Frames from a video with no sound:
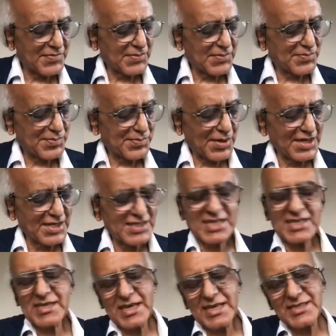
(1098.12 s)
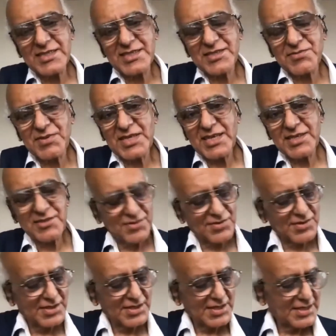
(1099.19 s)
point that I just would like to
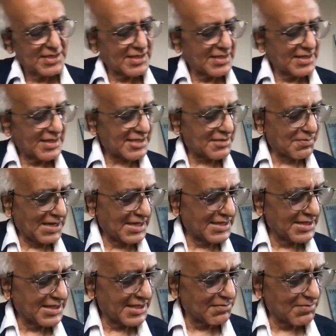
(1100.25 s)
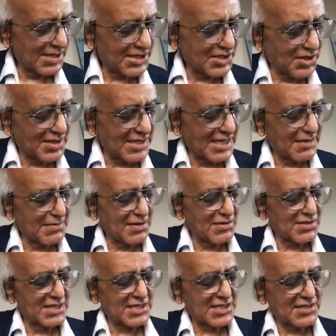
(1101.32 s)
explain here. But talking about
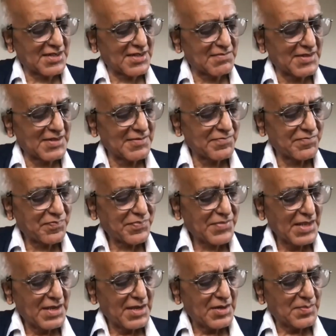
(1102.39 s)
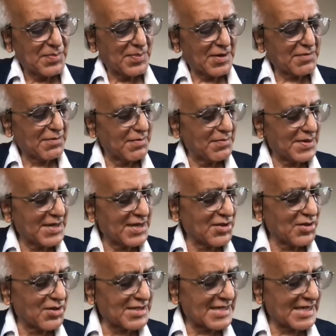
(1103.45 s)
this karma, perform for a
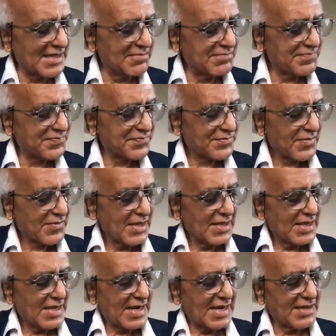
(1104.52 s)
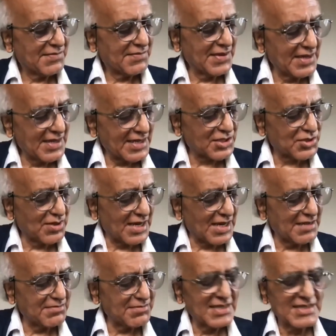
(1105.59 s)
long time, I feel as though I
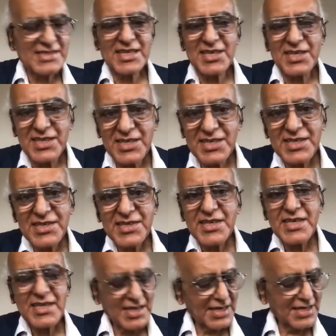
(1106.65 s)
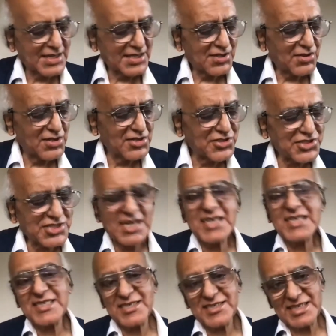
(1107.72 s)
am entering an
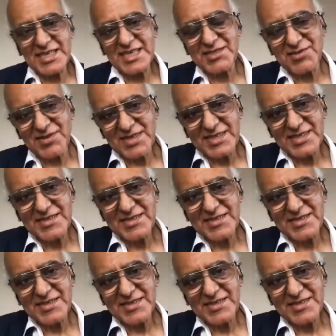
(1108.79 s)
uncharted territory.